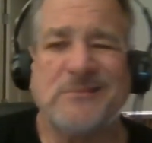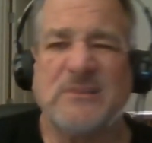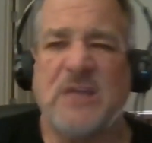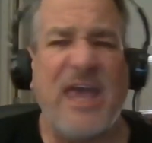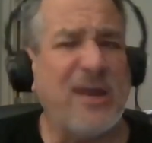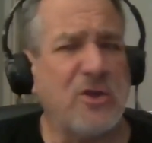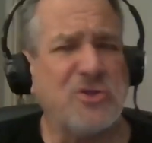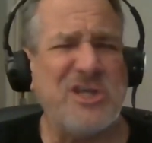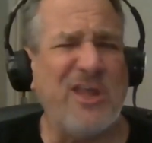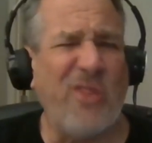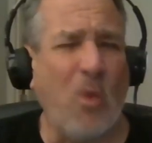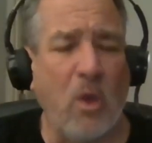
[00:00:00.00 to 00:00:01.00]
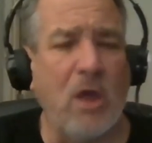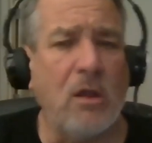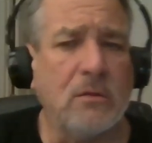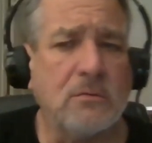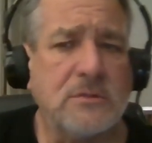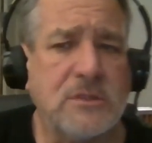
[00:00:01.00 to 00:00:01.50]
energy and the
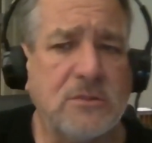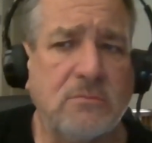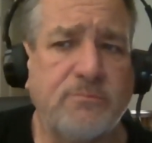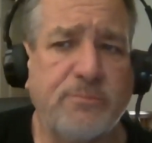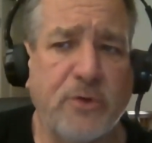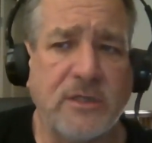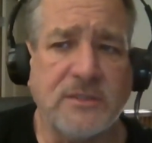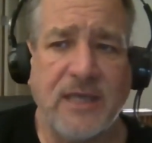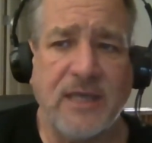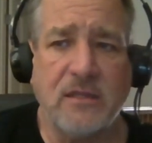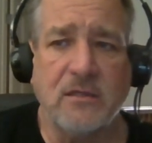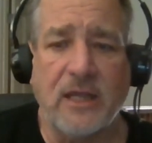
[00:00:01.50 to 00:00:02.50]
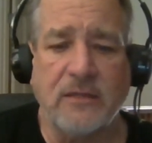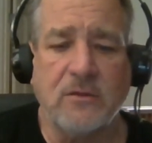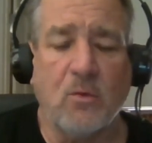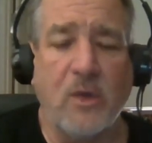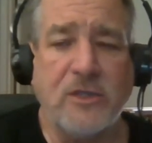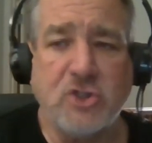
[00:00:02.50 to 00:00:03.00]
will to put it together like the
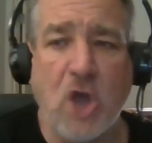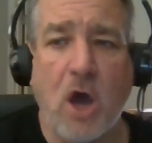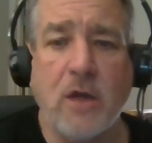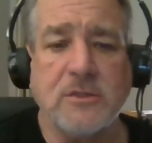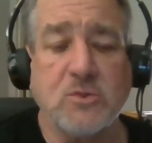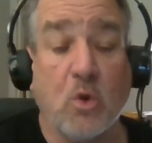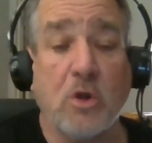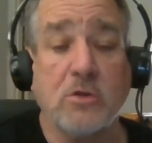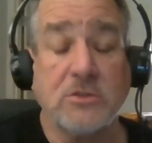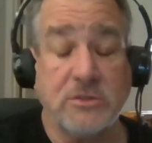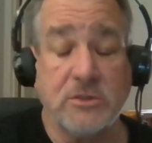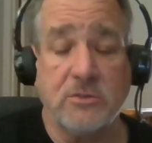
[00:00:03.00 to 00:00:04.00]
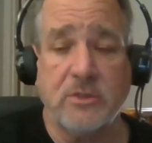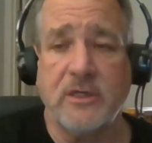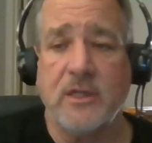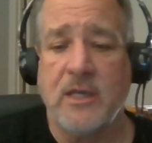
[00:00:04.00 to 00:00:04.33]
way John has worked to do it.